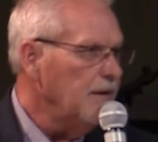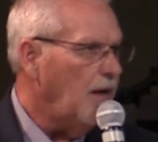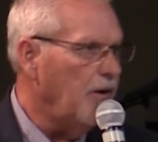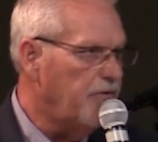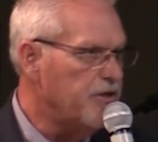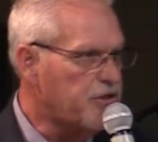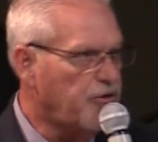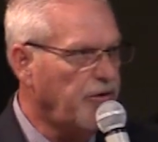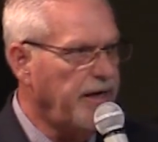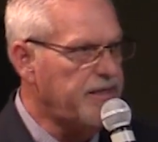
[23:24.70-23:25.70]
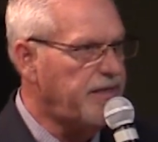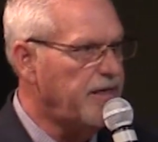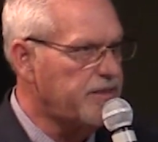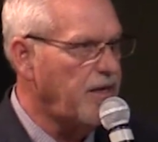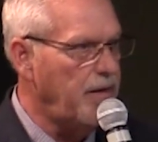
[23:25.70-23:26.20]
on this grace that
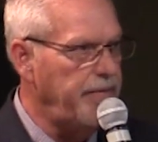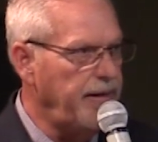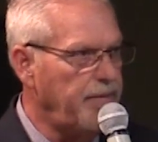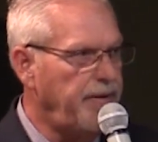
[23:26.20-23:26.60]
is coming?